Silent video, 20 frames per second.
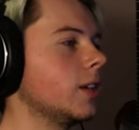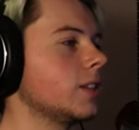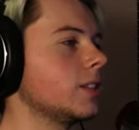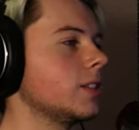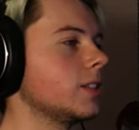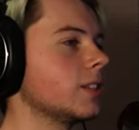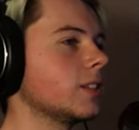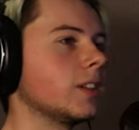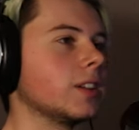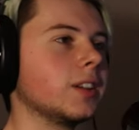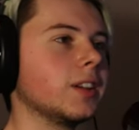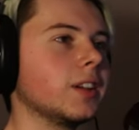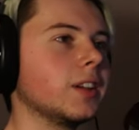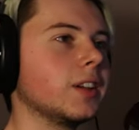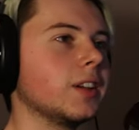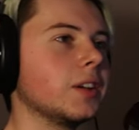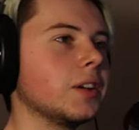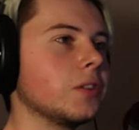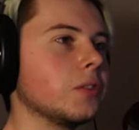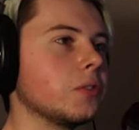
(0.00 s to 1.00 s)
this
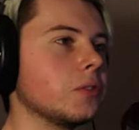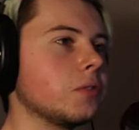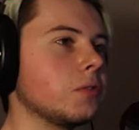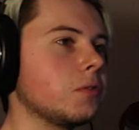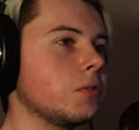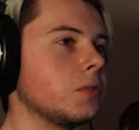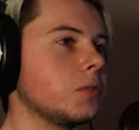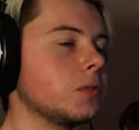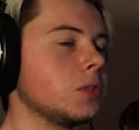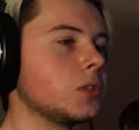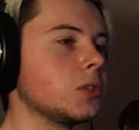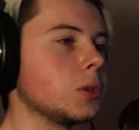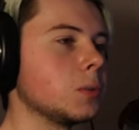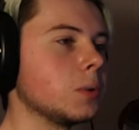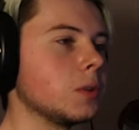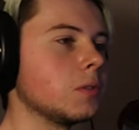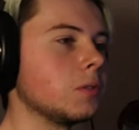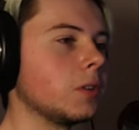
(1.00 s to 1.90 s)
stupid